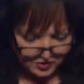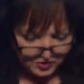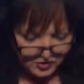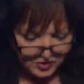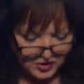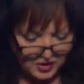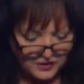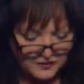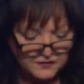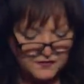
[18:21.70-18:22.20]

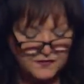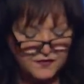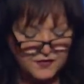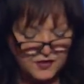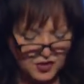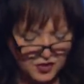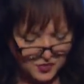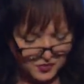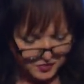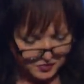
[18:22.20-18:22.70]

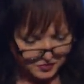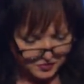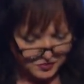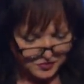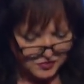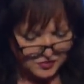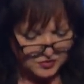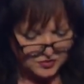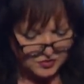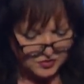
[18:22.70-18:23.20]

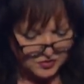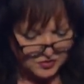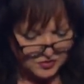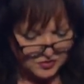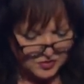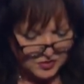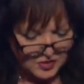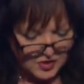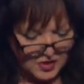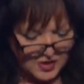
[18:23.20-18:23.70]
confused.
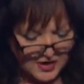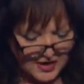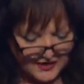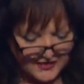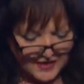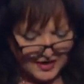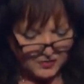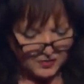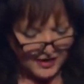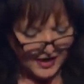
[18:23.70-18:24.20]
And
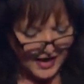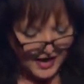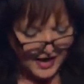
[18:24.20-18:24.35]
they were